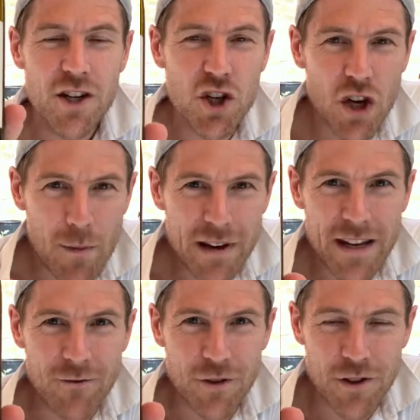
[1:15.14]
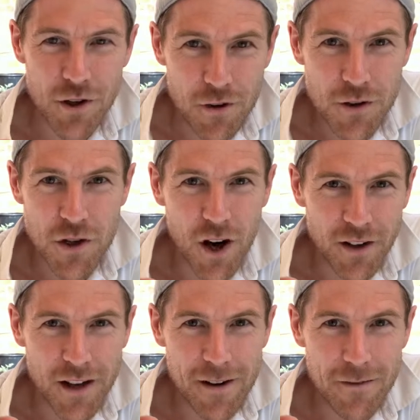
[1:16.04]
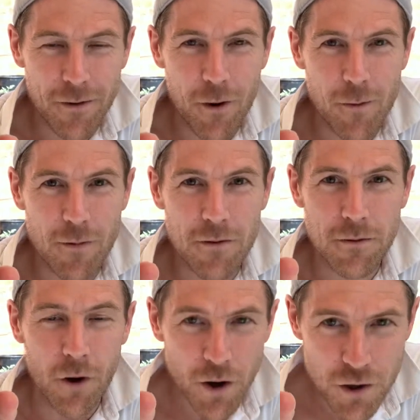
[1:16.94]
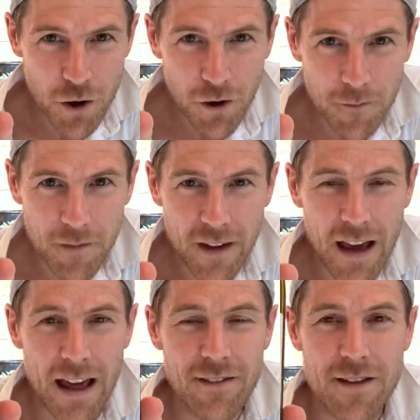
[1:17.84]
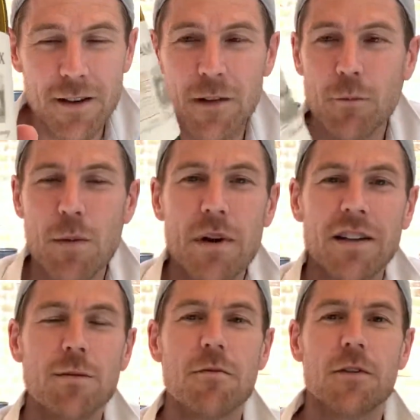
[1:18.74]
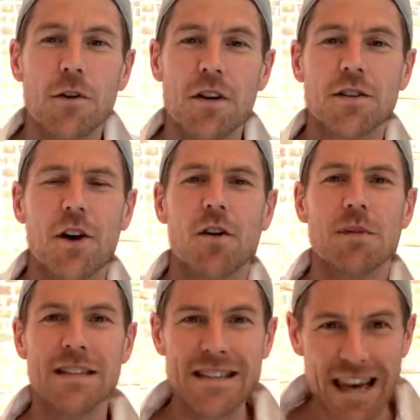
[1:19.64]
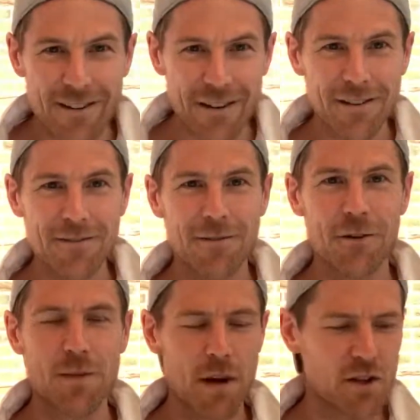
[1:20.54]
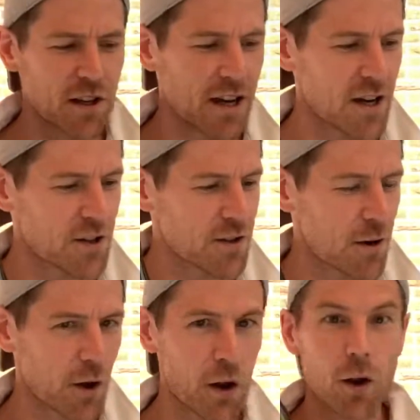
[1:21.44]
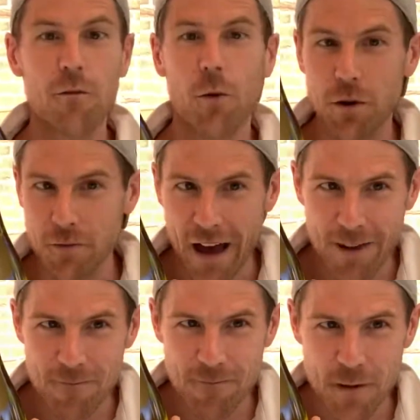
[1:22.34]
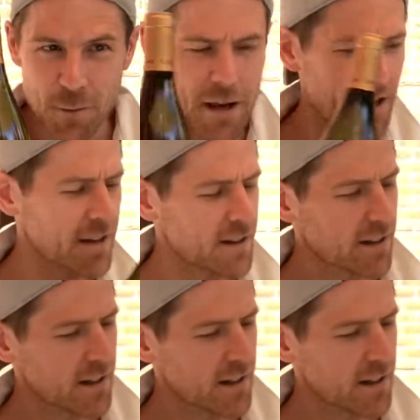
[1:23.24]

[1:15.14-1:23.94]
Chamonix Reserve Chardonnay from Franschhoek, and something we picked up a few years ago and have been saving for a special occasion, so I'm going to look forward to that this weekend.